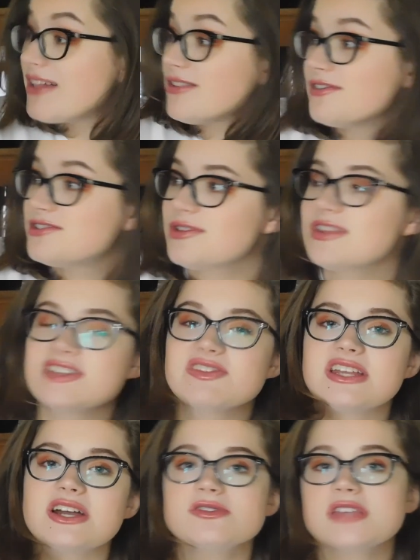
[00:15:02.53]
I love doing these
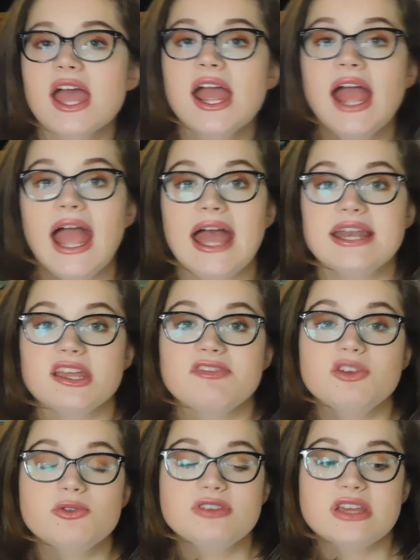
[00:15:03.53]
videos. And
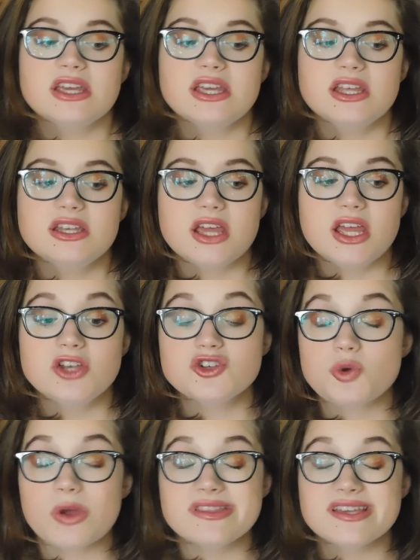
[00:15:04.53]
if you did
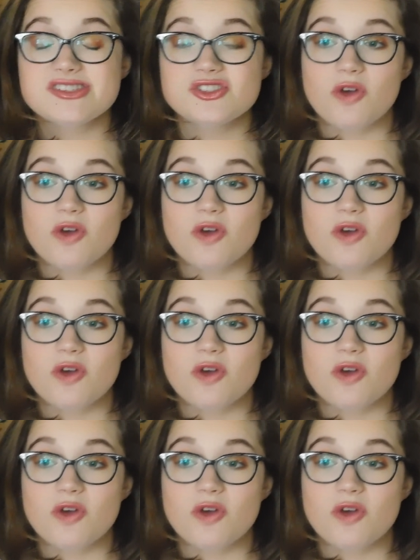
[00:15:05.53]
enjoy this,